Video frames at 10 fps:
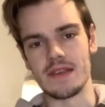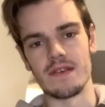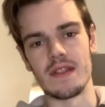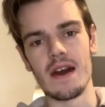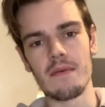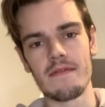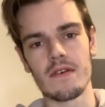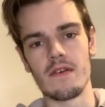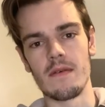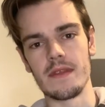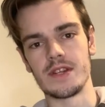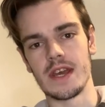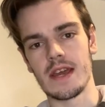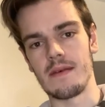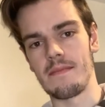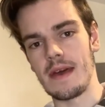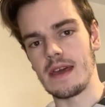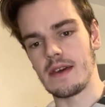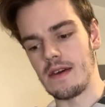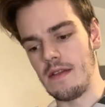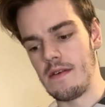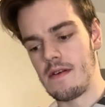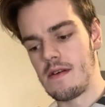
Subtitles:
so now we've cut up the chicken and bacon